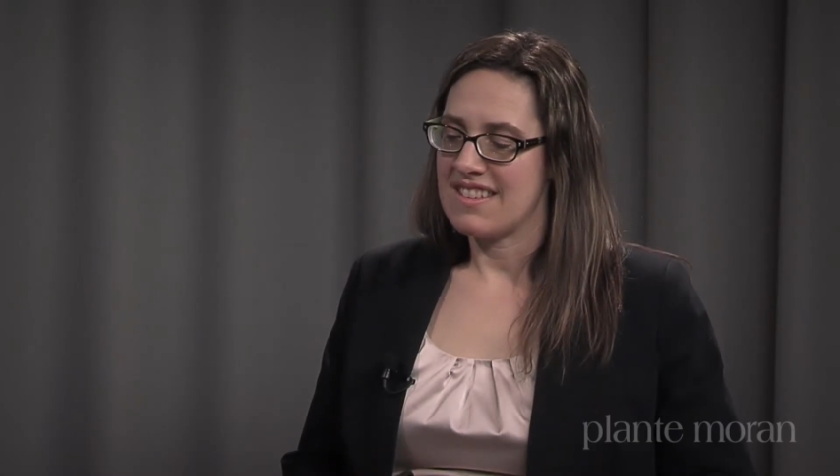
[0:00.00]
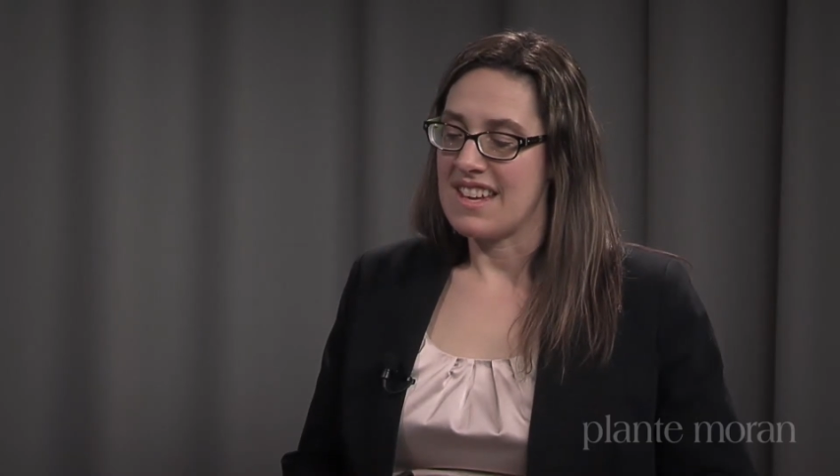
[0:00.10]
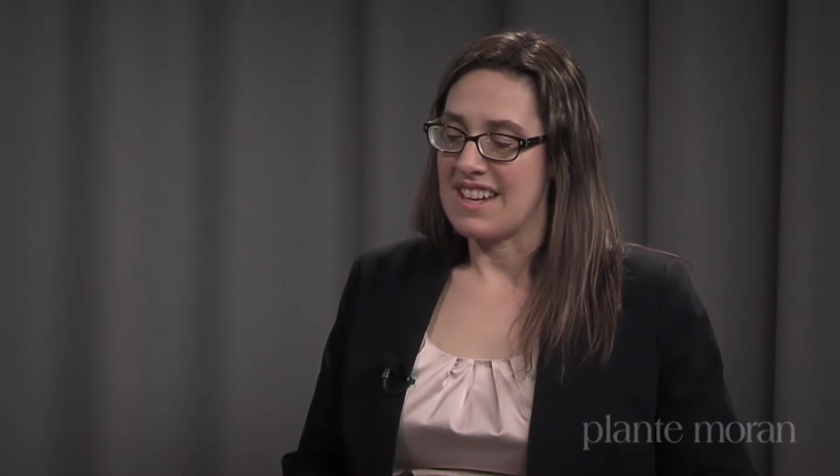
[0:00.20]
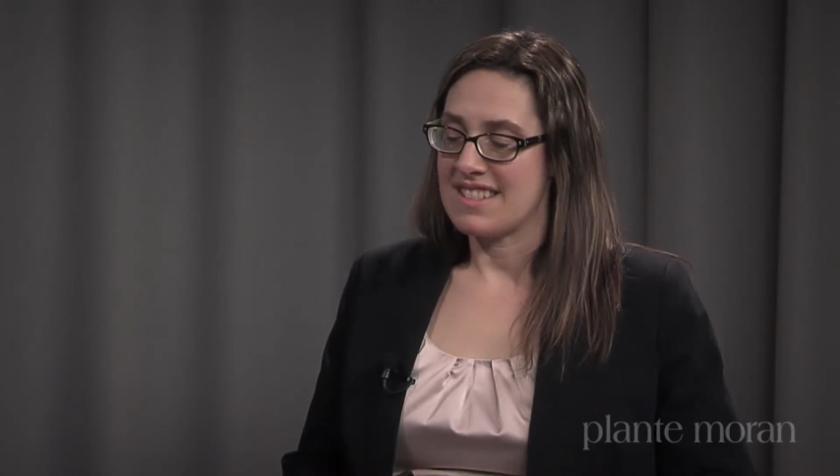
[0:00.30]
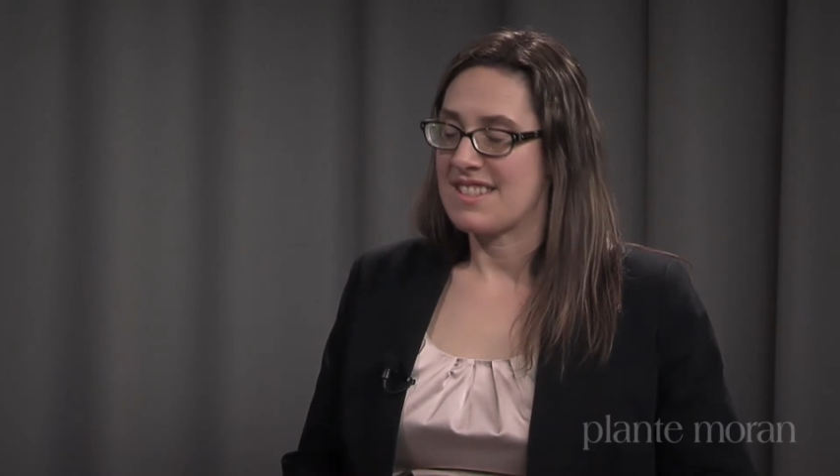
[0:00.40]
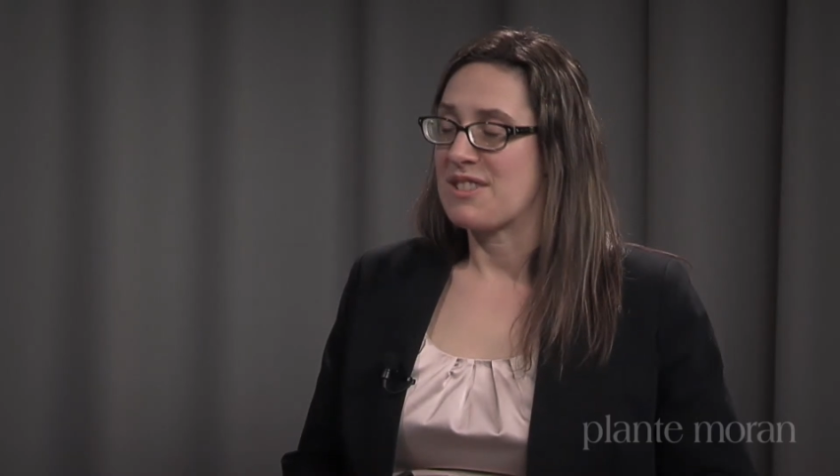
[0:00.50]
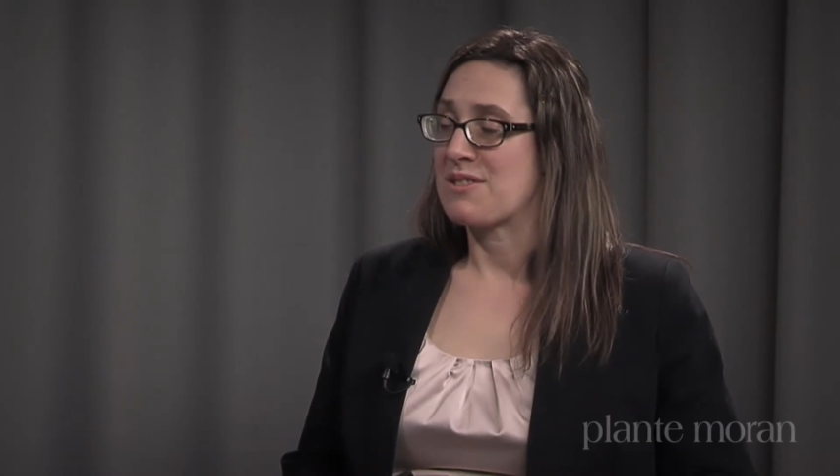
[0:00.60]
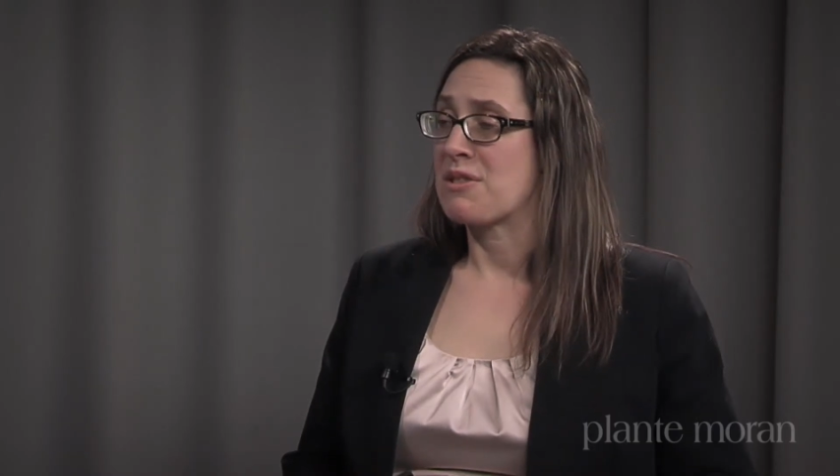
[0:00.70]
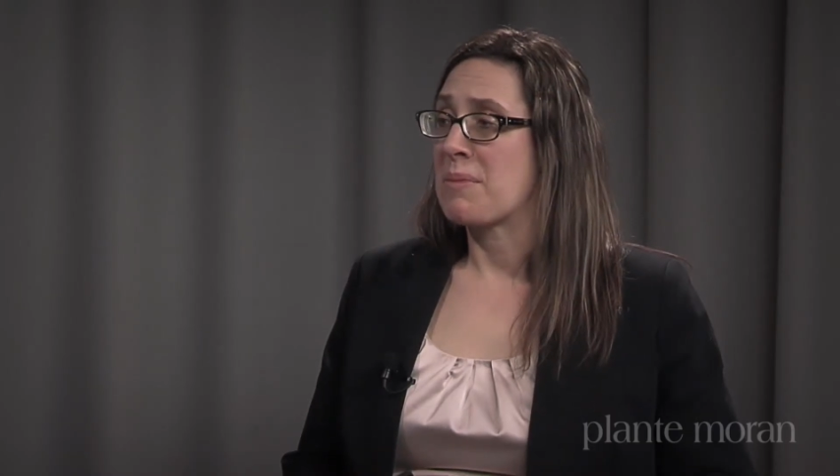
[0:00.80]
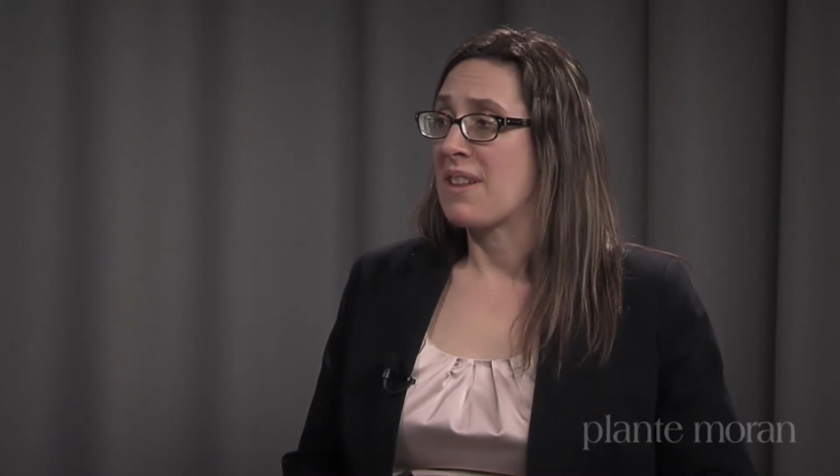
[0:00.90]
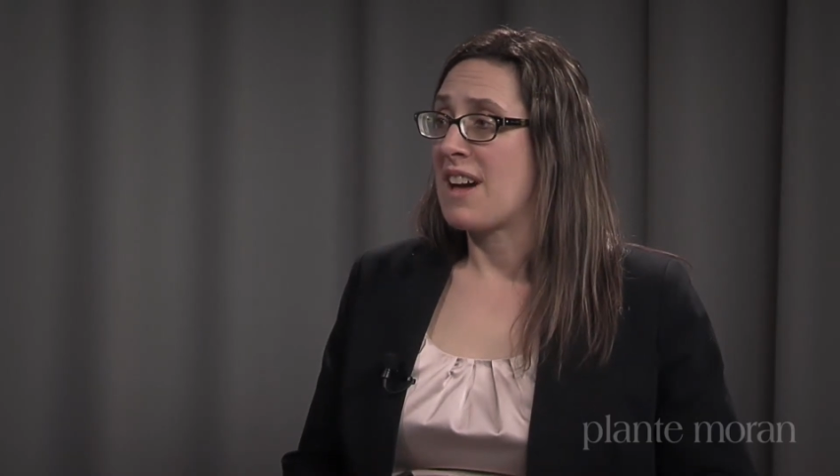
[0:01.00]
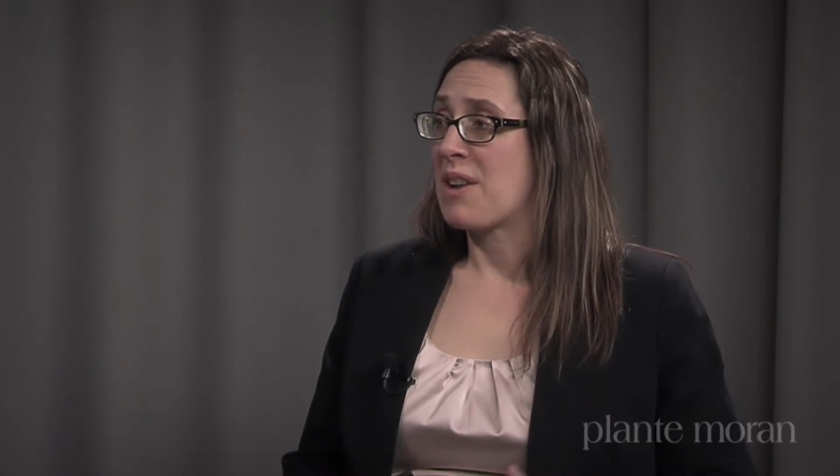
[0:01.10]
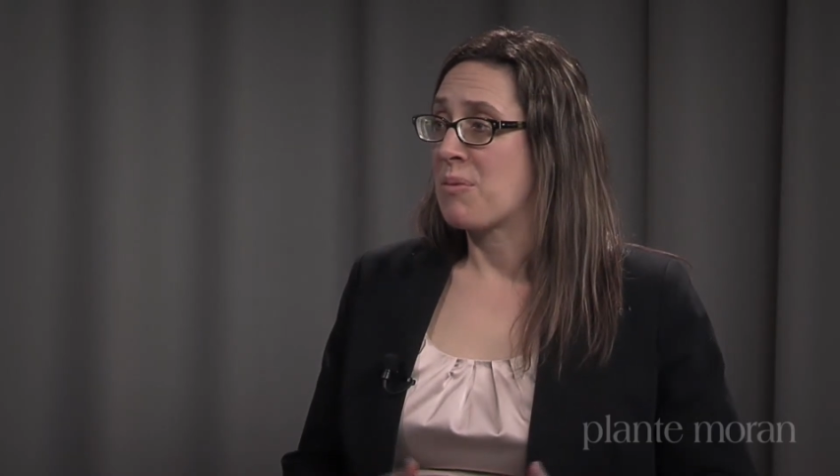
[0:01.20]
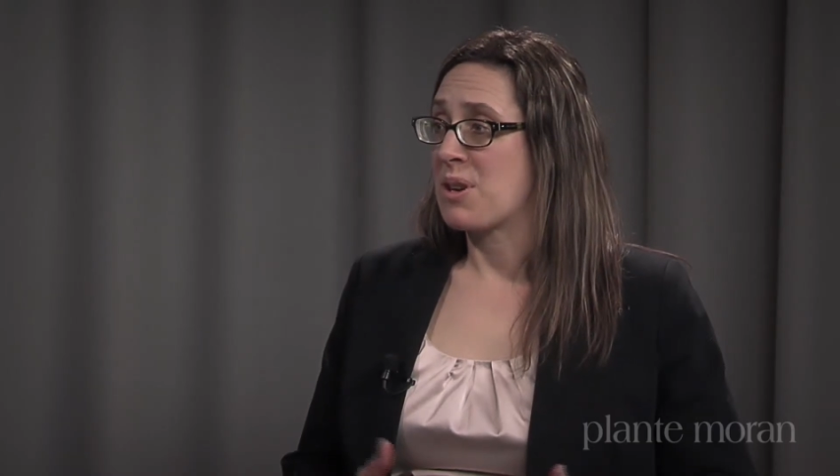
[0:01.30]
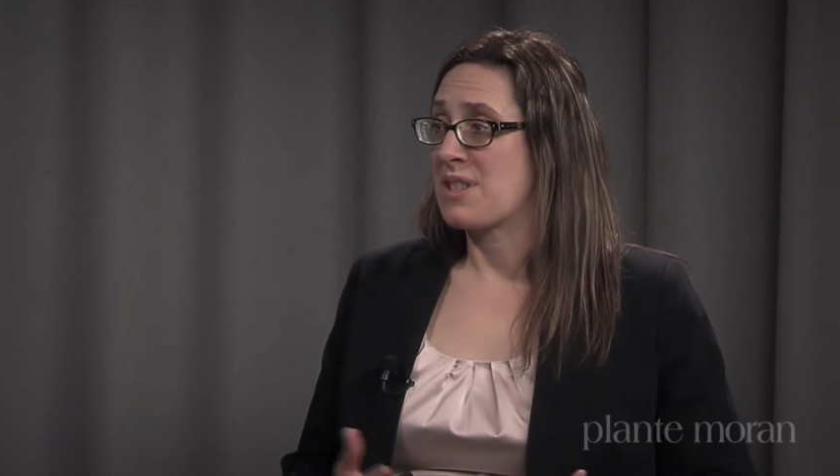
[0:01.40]
Yes, there's going to be a lot
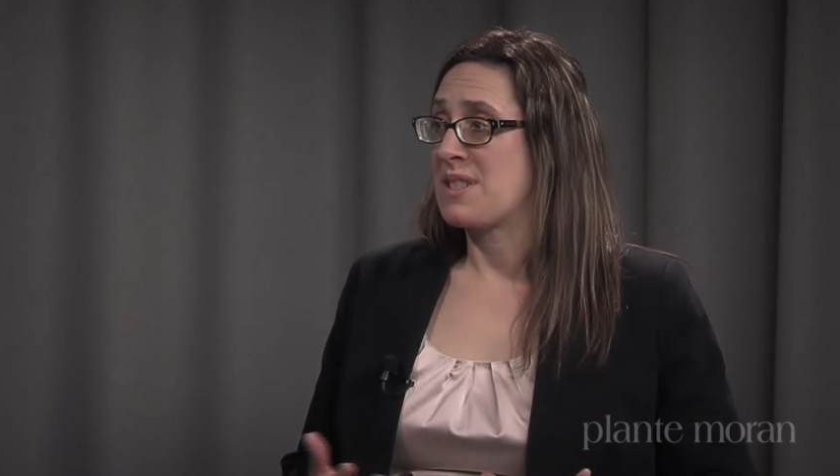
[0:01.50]
of work